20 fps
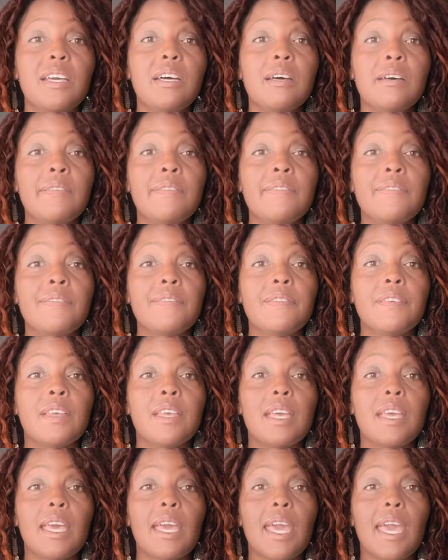of
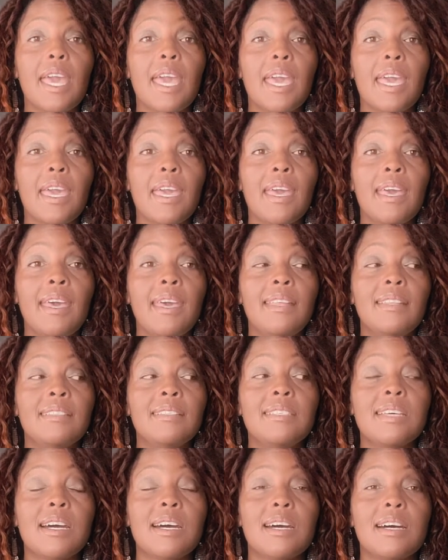
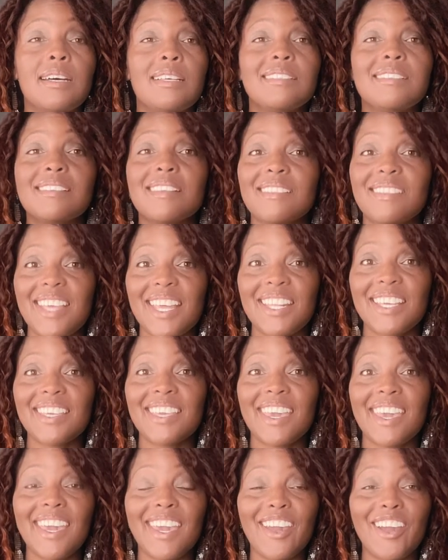and uh, synthetic
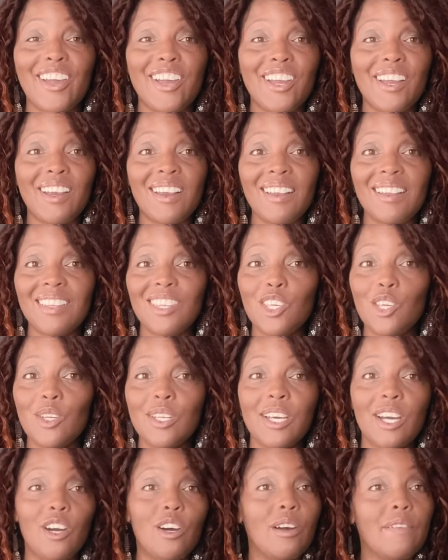hair. You
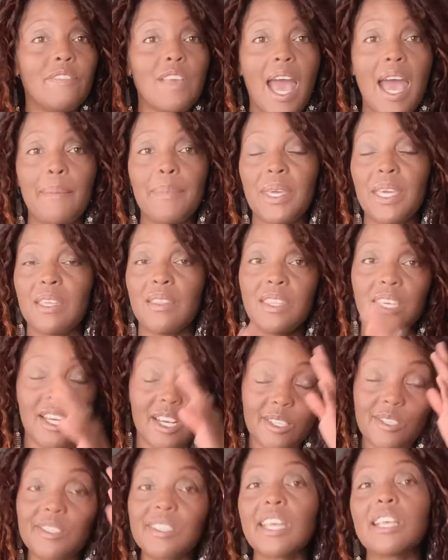know, if, I mean,
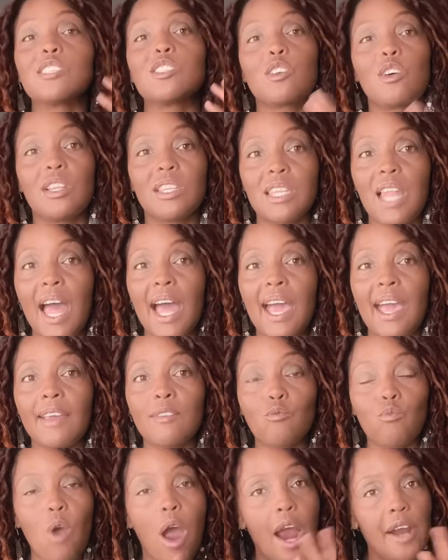there's things
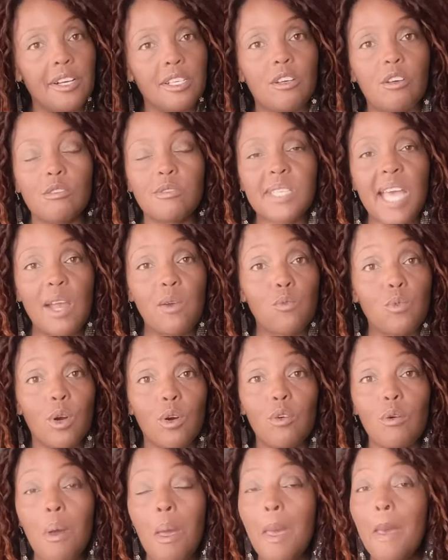online, articles I
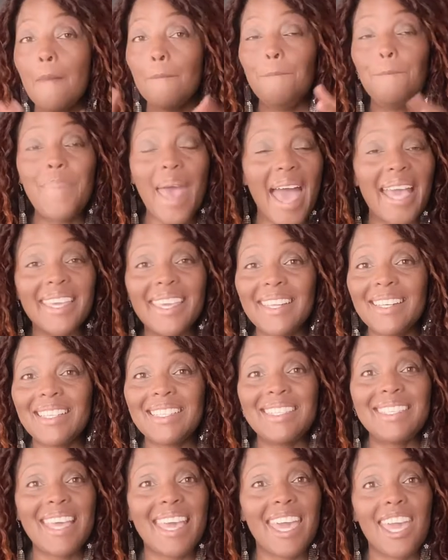wrote back in
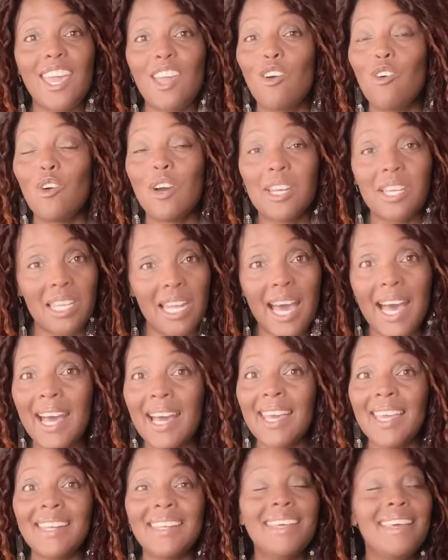the day
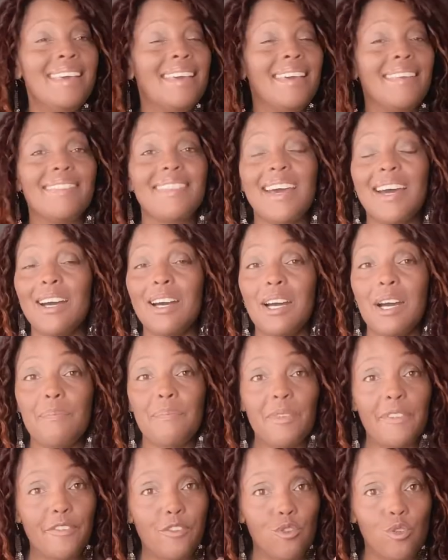online
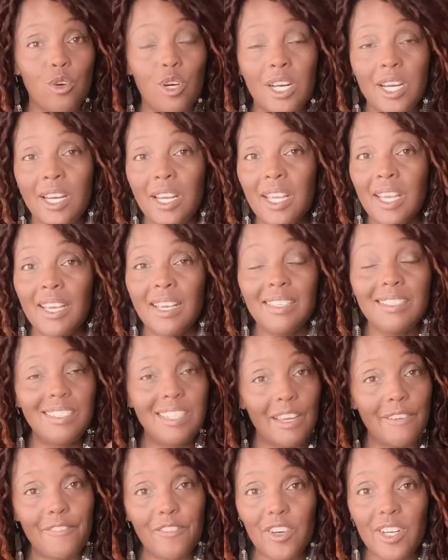um, for
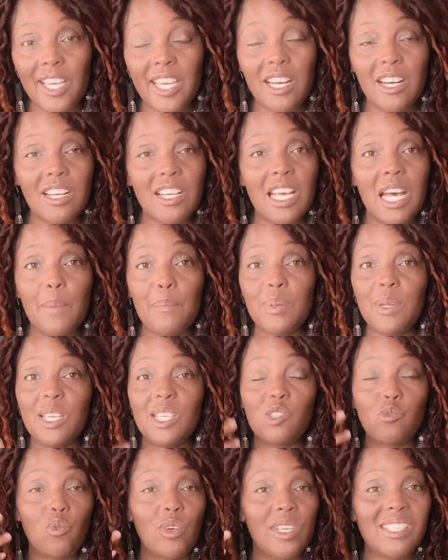different hair
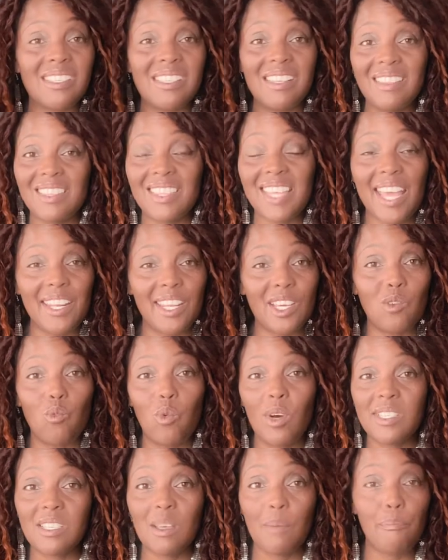companies when synthetic
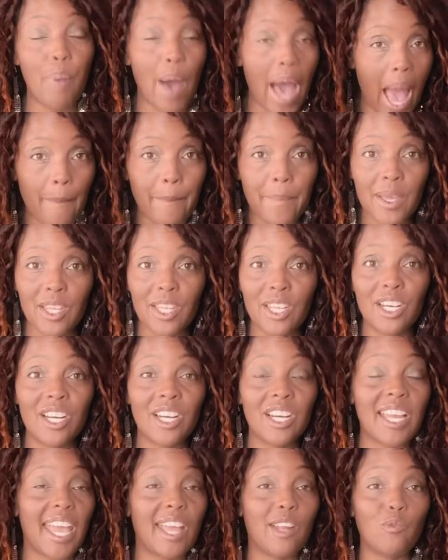wasn't
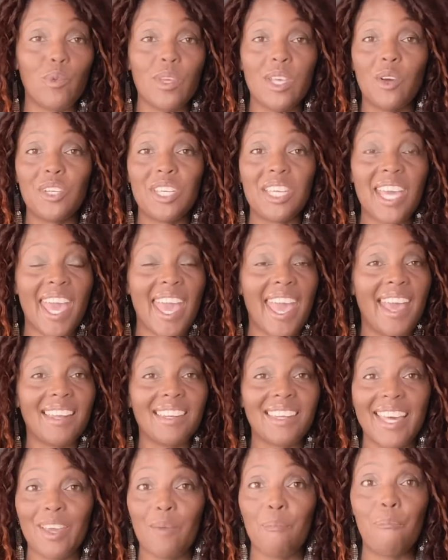popular and we only
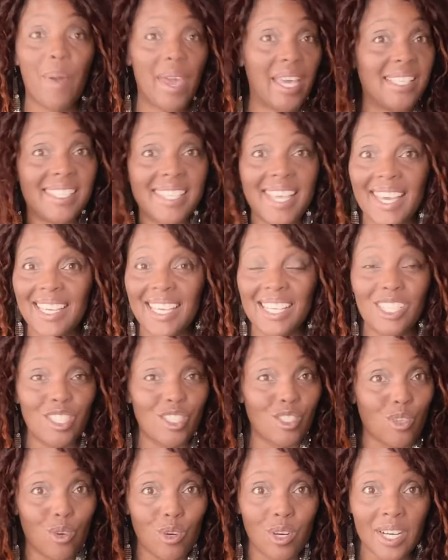had like Batik in the
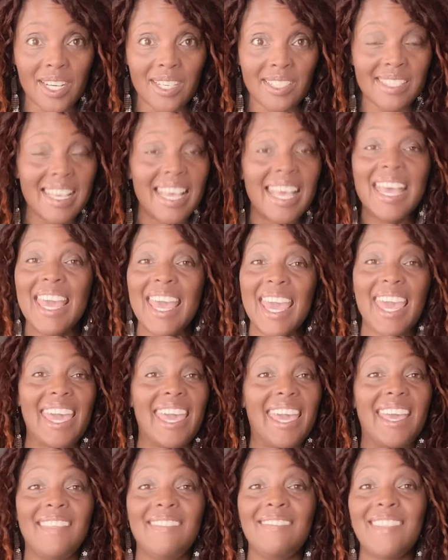stores
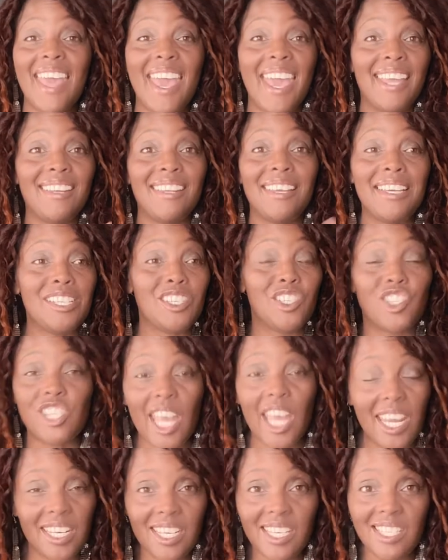and that
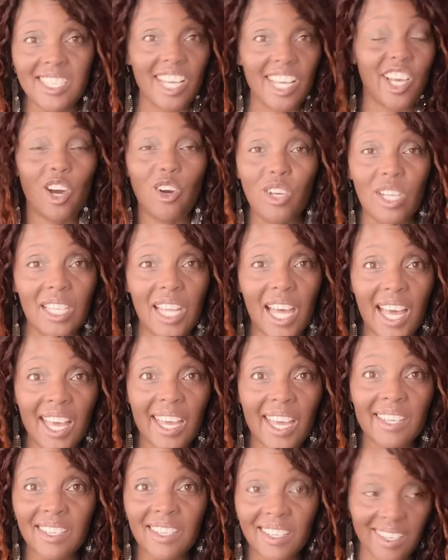shady
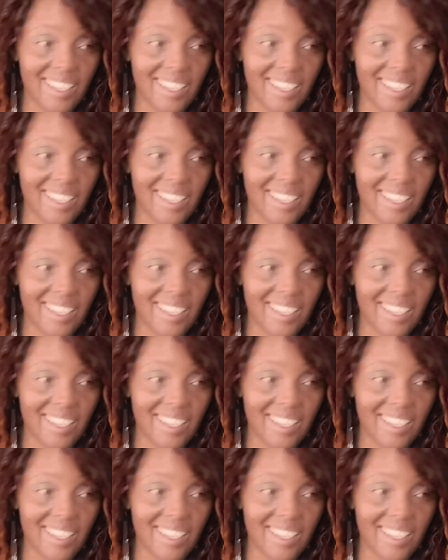Toyokalon